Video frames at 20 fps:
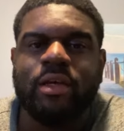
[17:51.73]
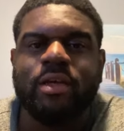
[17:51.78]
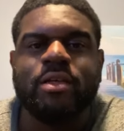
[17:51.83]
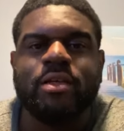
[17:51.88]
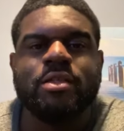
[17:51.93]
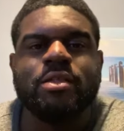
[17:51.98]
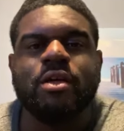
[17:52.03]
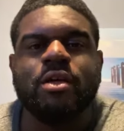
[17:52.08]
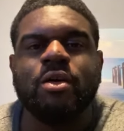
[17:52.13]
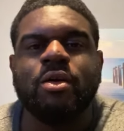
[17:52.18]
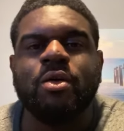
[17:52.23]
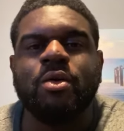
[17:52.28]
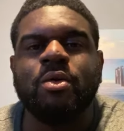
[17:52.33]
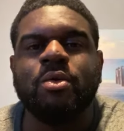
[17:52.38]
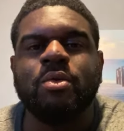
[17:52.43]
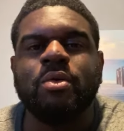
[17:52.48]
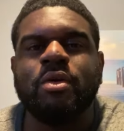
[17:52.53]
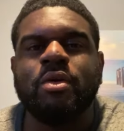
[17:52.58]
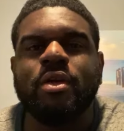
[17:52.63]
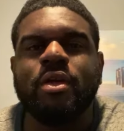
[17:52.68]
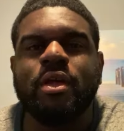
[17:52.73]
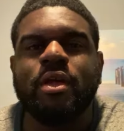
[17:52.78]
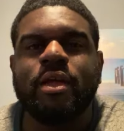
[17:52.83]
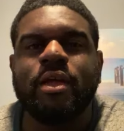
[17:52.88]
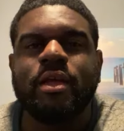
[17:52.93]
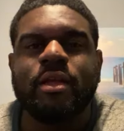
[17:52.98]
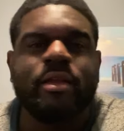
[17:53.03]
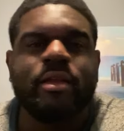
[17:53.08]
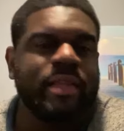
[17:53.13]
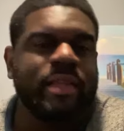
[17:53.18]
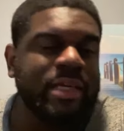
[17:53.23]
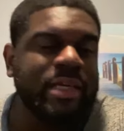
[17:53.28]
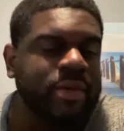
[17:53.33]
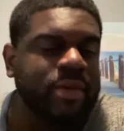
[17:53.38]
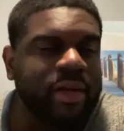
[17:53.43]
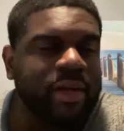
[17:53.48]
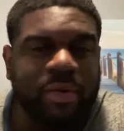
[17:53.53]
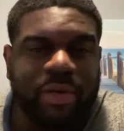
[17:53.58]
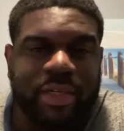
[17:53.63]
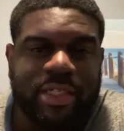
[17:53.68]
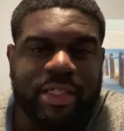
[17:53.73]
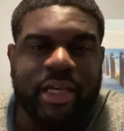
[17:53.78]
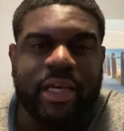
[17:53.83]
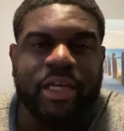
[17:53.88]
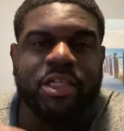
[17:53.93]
So that's why they always say